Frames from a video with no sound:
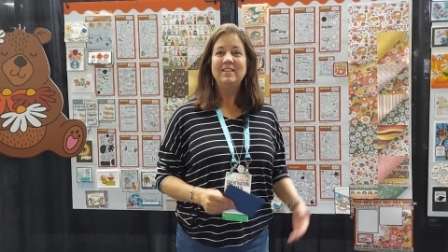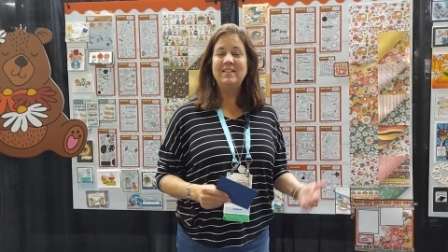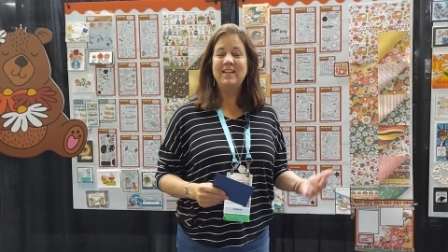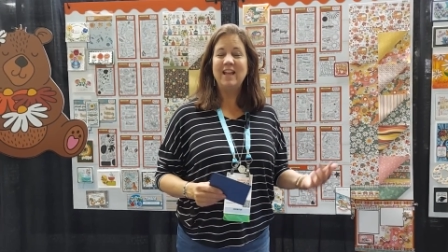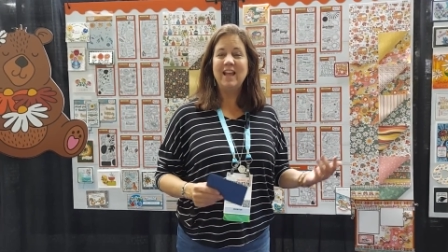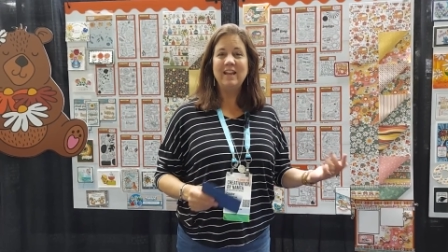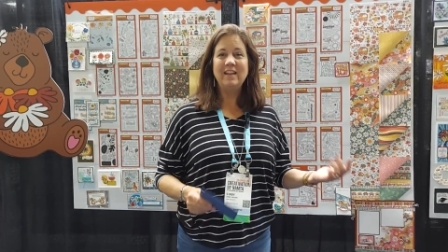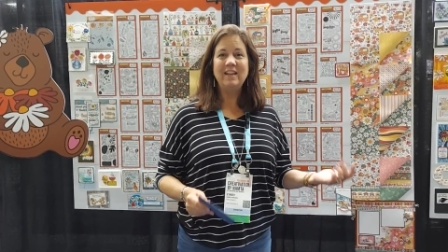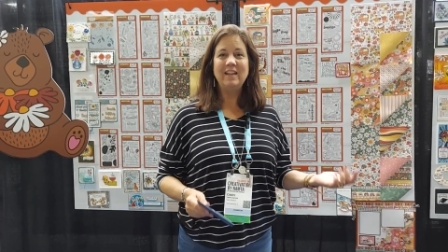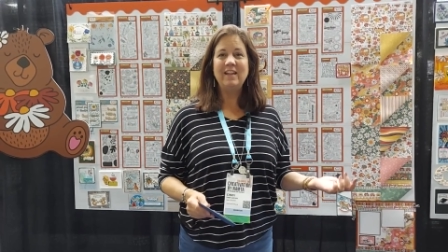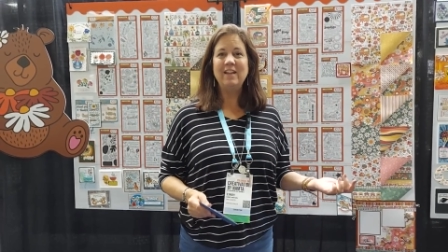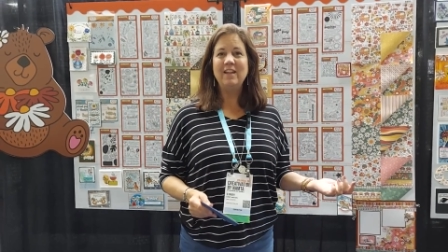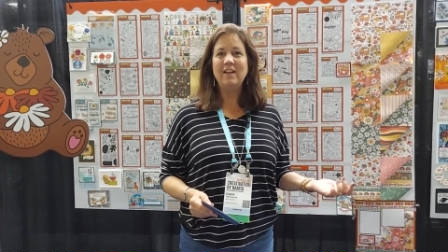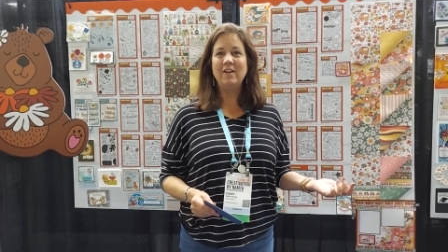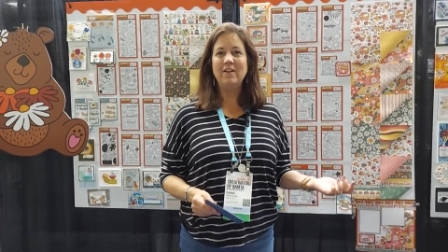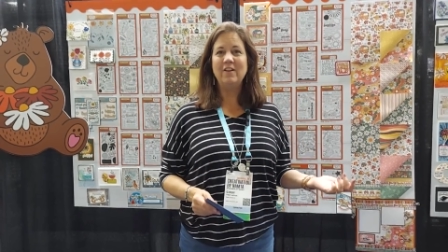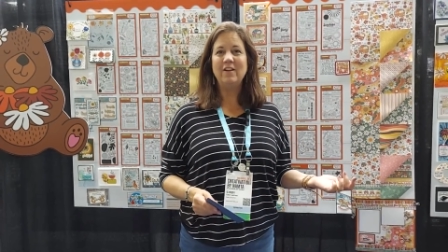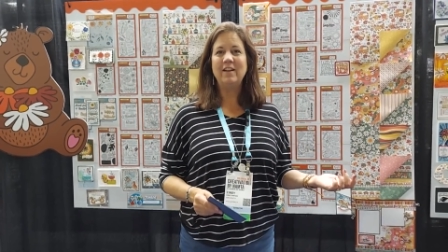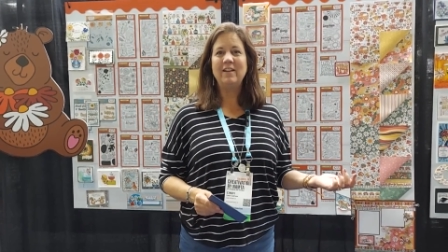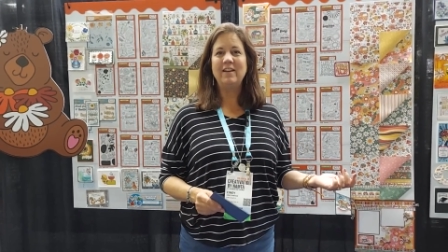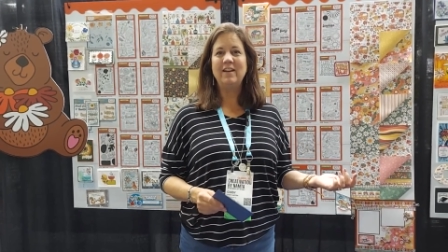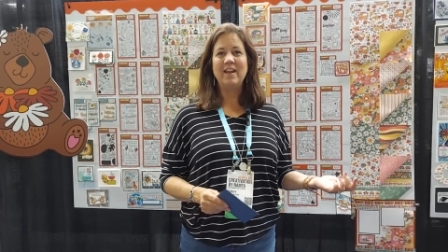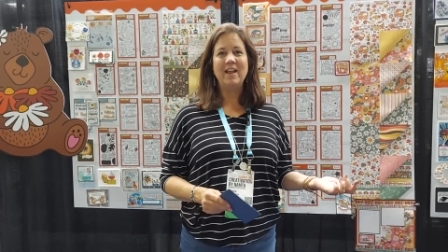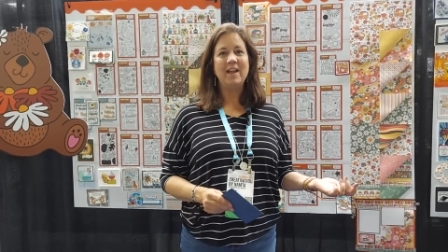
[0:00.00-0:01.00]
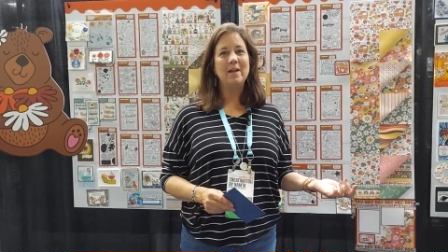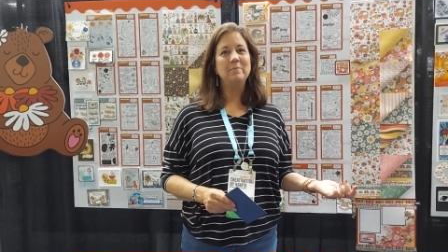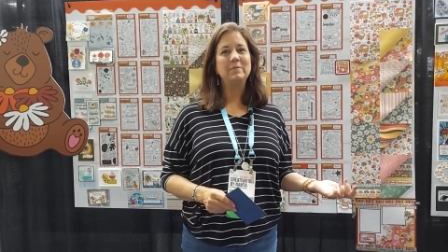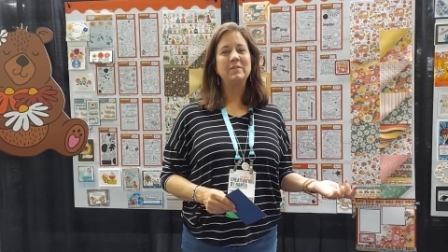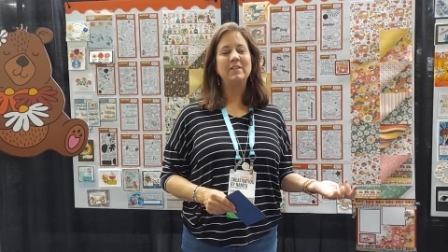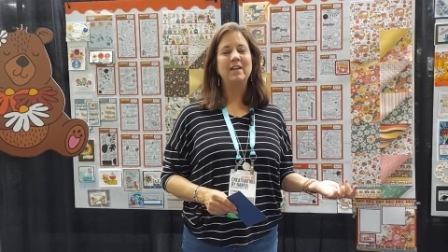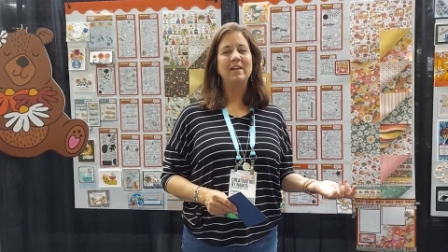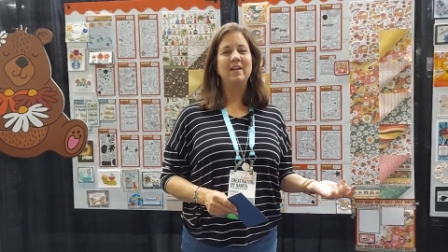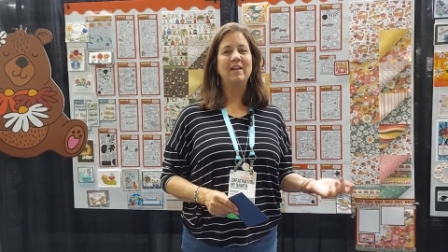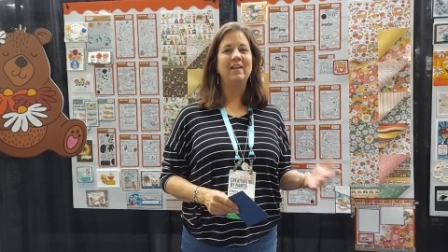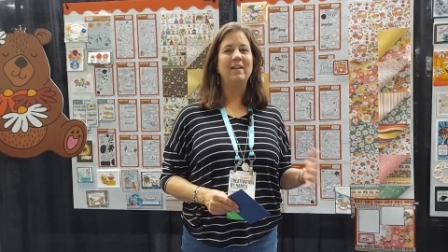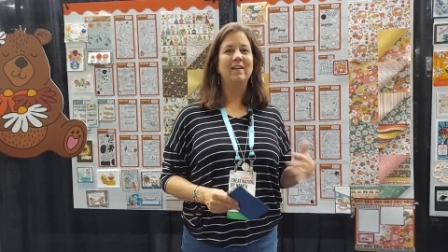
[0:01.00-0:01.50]
standing here at
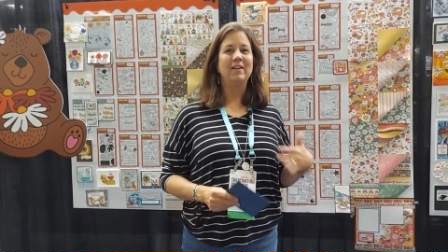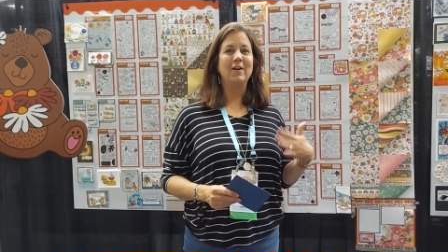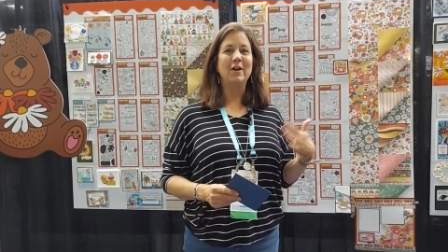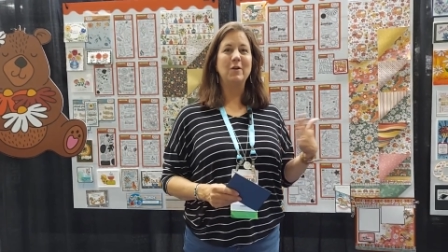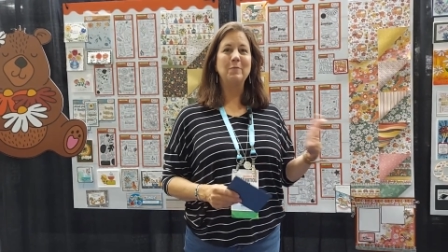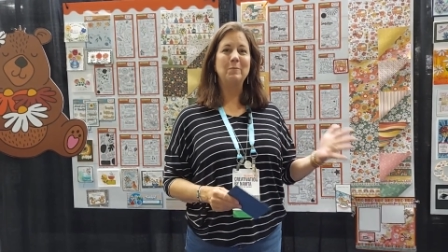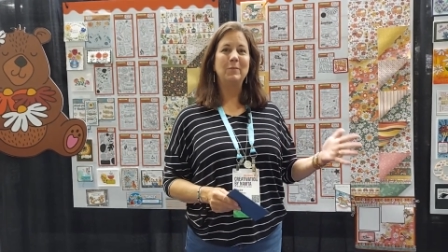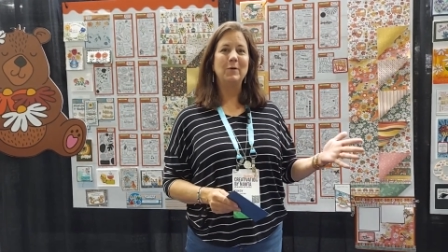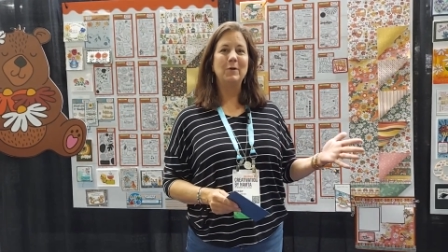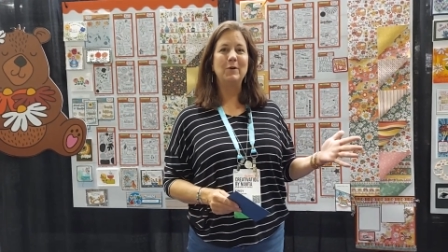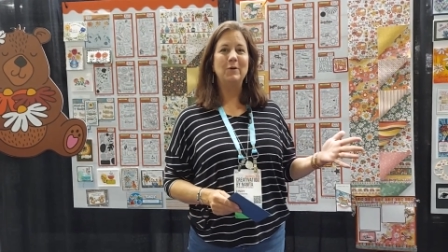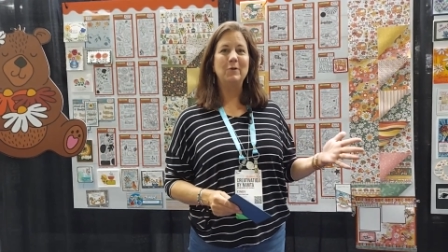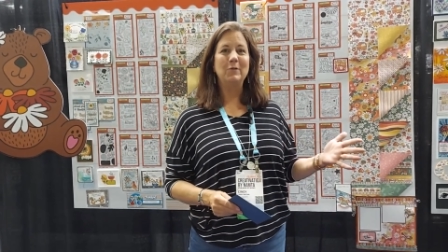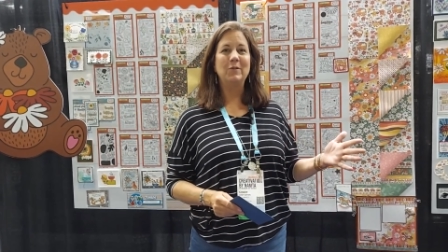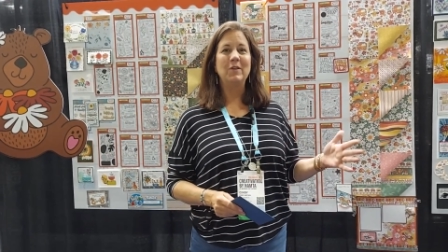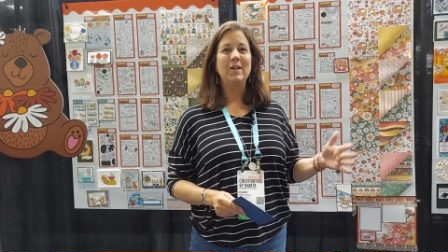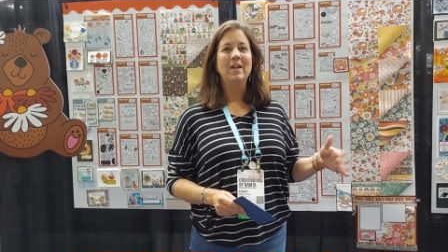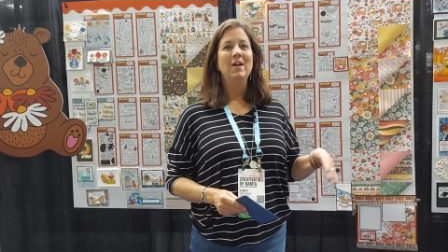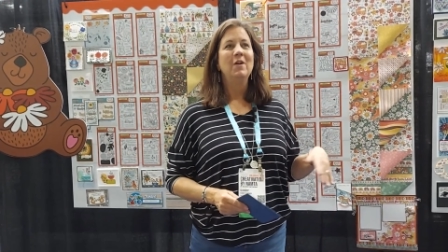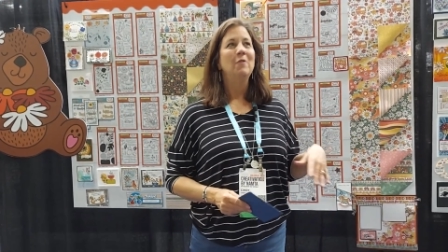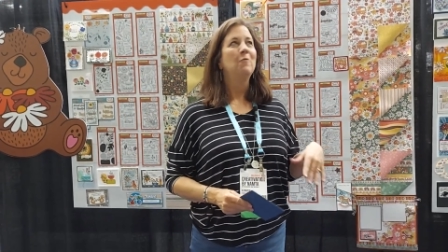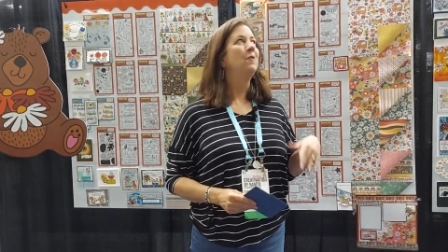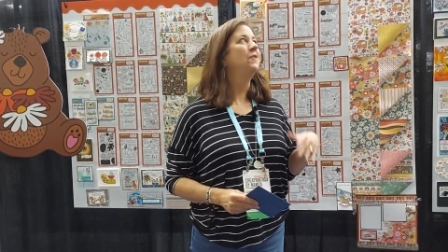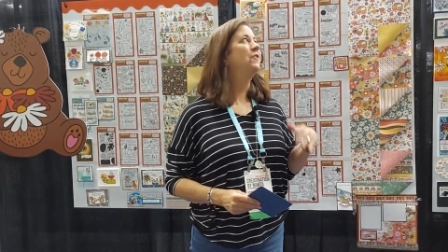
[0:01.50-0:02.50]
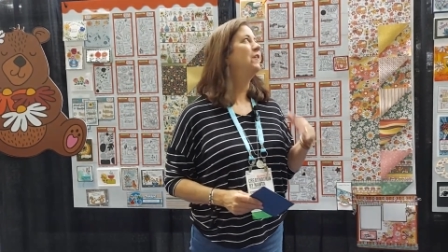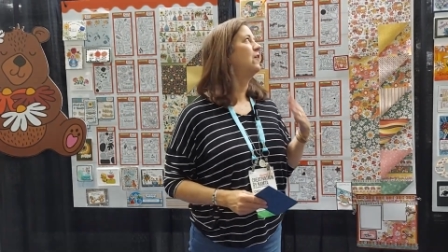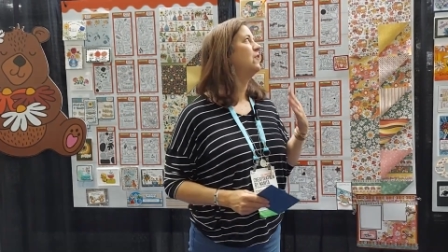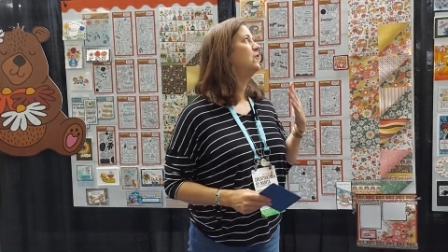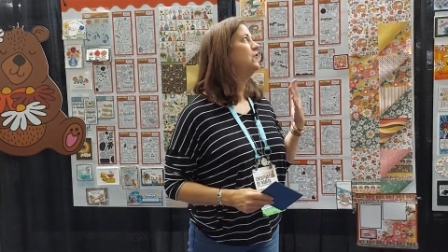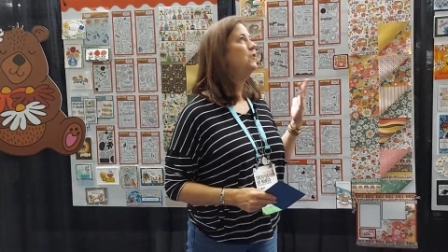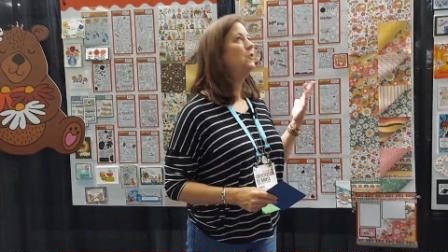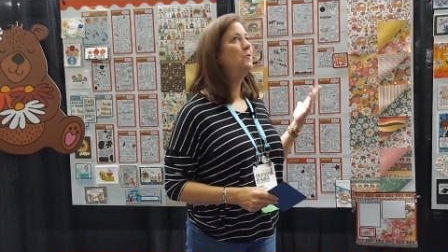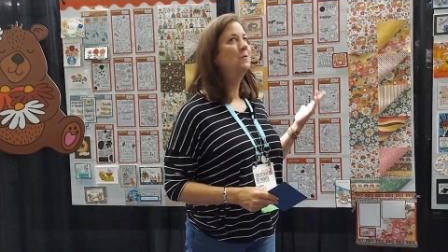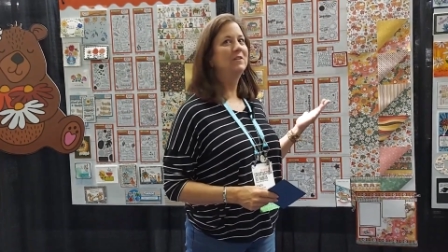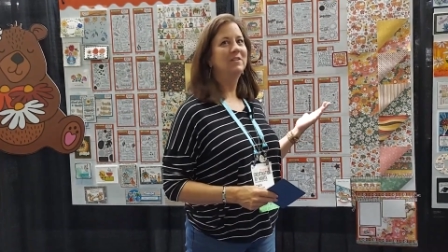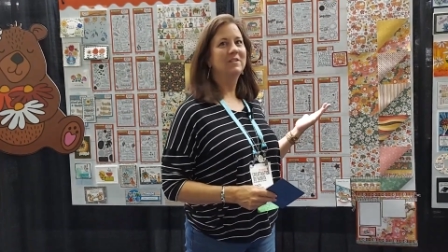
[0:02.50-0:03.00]
NAMTA in our booth with our
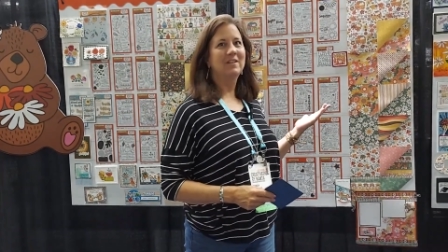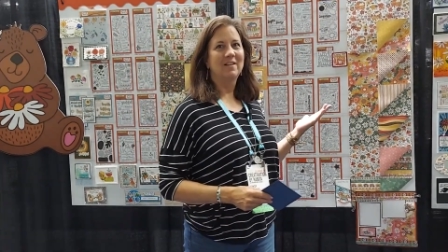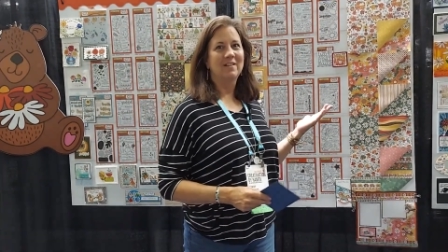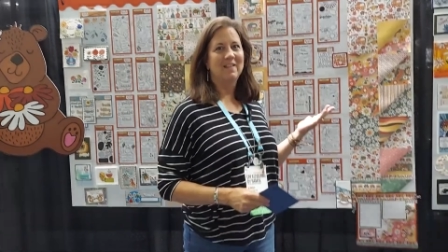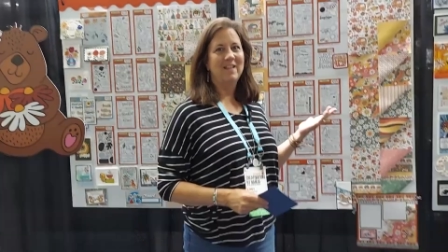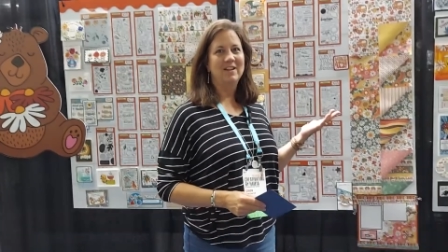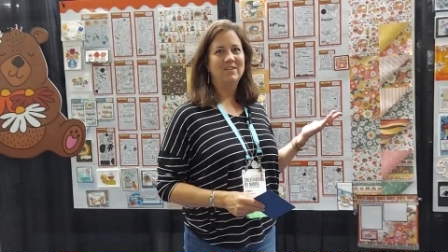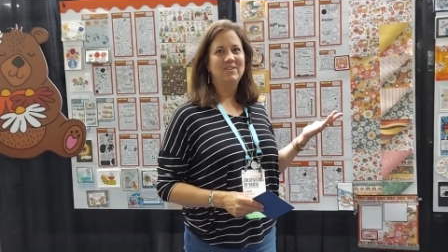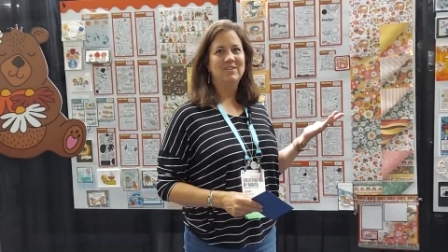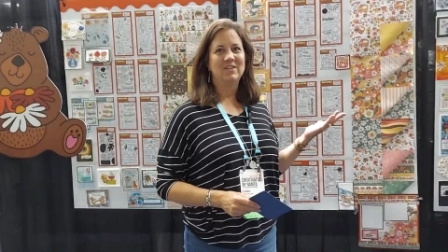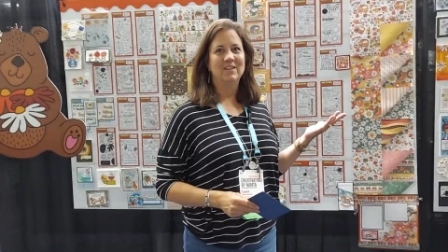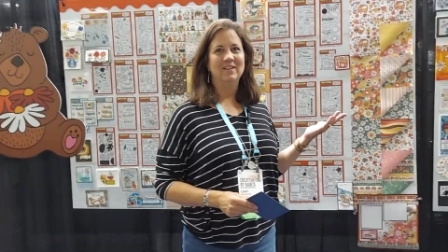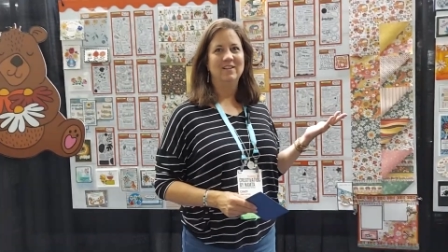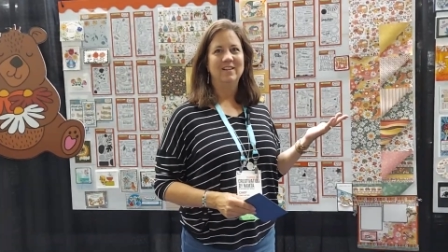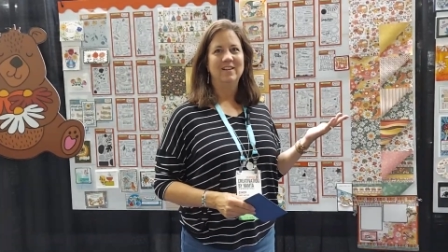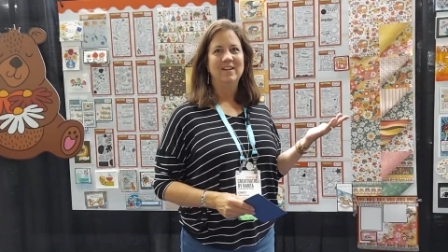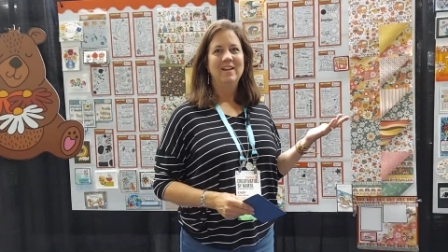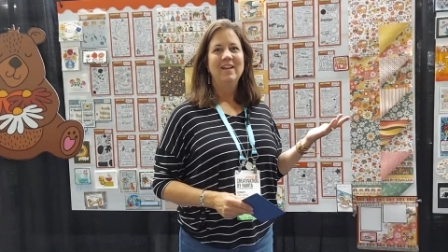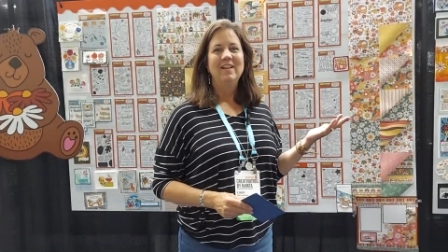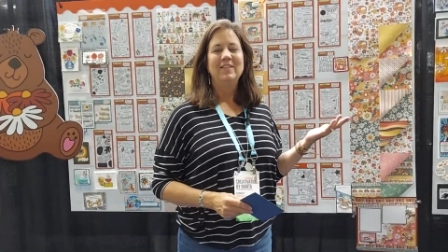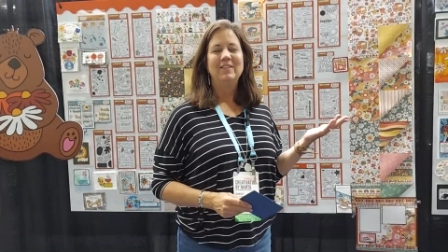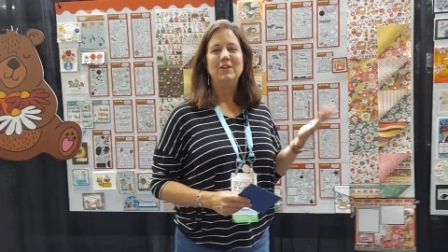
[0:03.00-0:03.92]
newest collection.